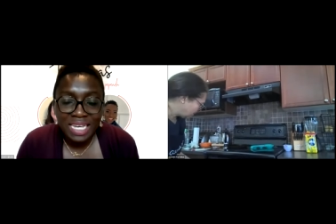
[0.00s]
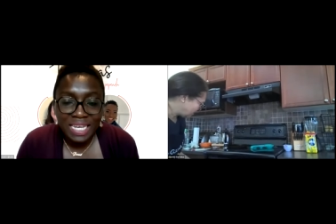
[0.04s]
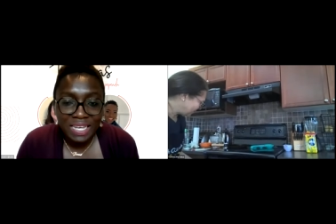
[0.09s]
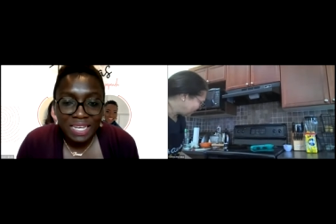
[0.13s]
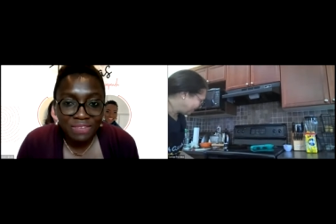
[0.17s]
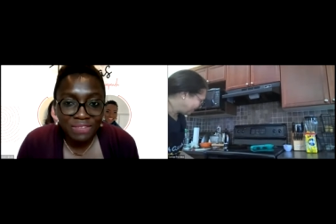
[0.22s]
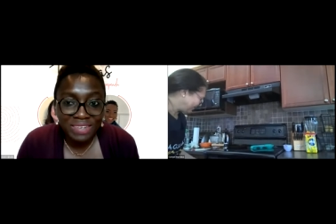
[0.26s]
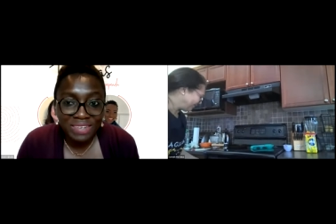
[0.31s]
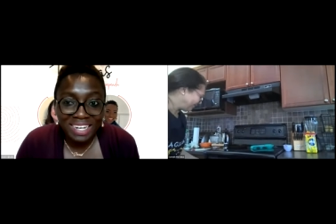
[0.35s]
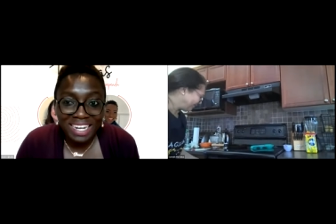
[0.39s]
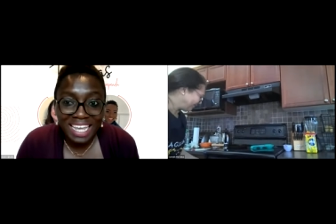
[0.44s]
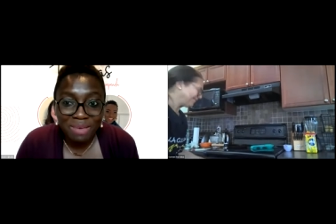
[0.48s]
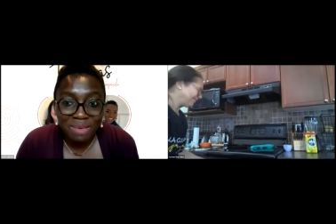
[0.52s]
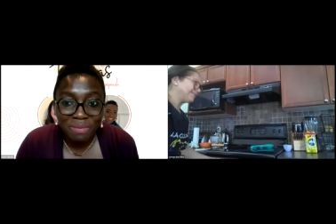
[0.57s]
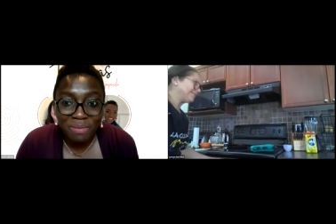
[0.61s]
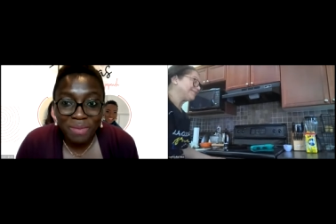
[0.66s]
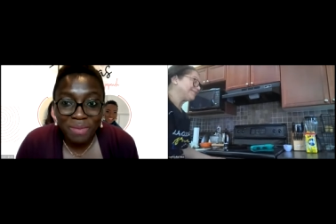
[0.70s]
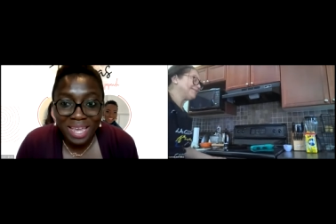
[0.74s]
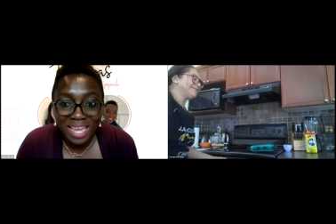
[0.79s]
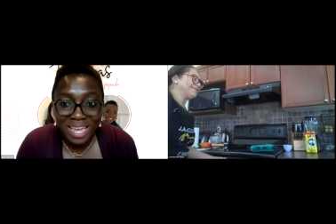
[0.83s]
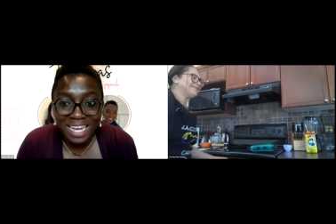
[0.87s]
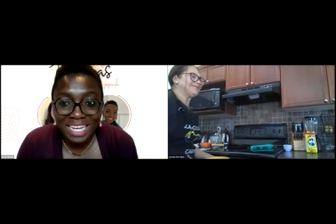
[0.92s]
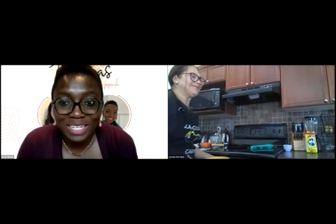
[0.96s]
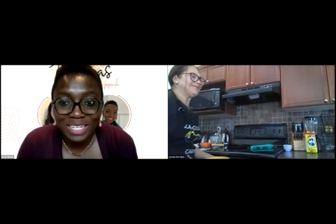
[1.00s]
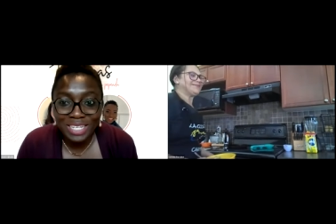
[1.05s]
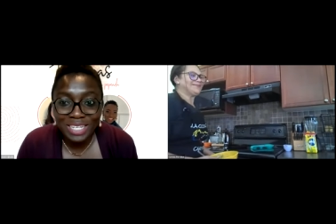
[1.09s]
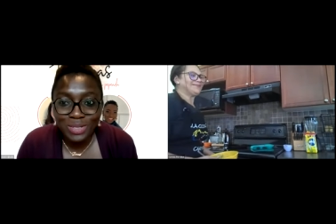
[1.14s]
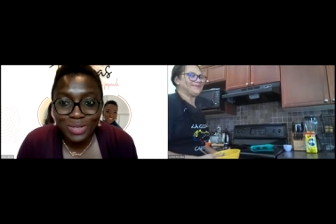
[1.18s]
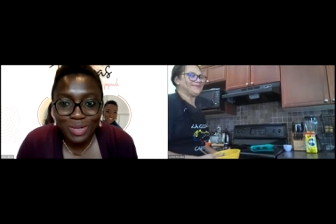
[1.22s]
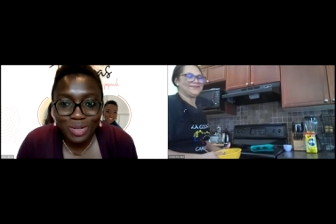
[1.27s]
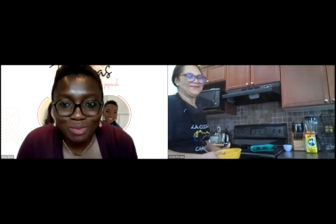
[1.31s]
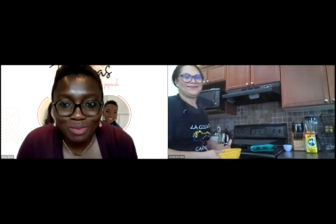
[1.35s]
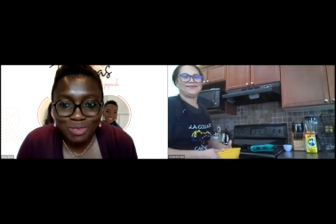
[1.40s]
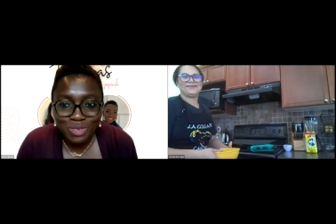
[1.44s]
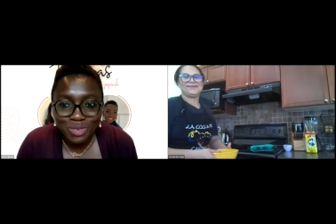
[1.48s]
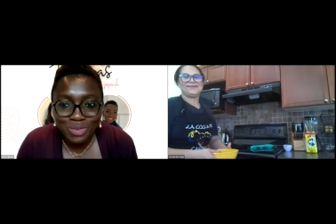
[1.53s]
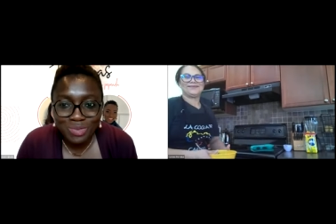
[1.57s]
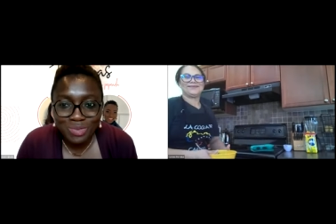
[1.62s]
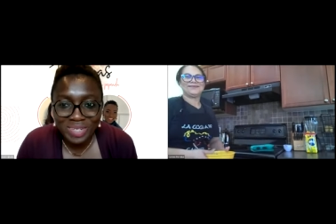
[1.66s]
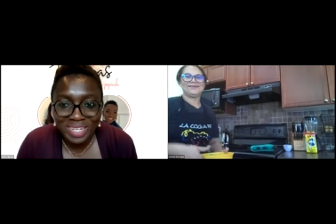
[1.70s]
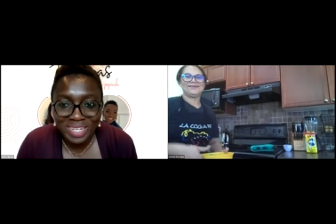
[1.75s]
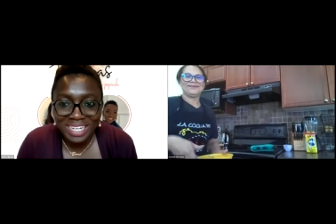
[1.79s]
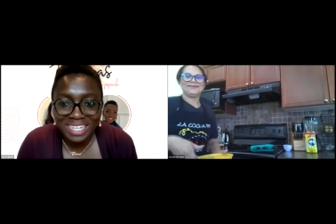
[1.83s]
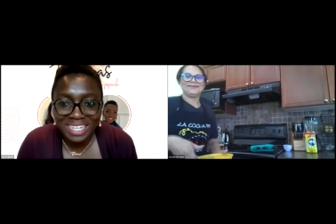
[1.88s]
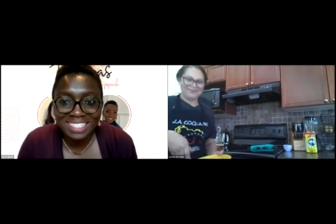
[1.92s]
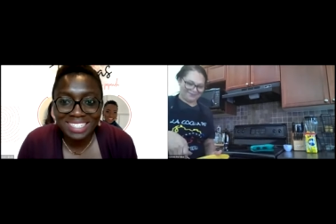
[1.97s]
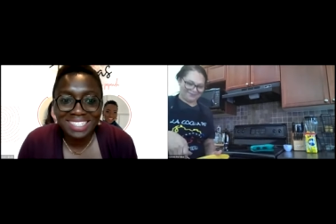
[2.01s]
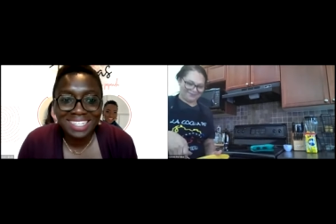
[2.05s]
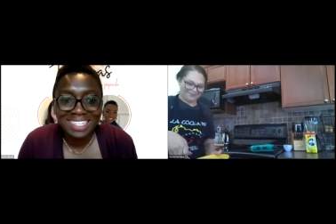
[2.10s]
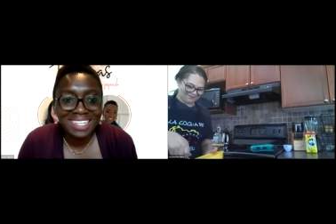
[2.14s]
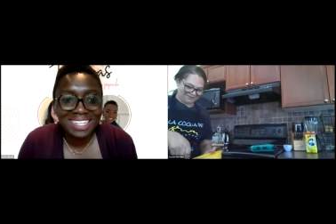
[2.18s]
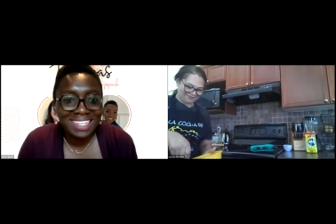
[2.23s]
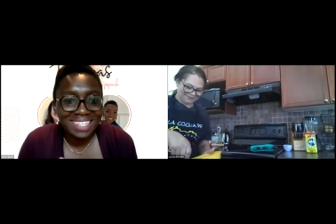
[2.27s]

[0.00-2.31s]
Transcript: If you're like me and you love to read,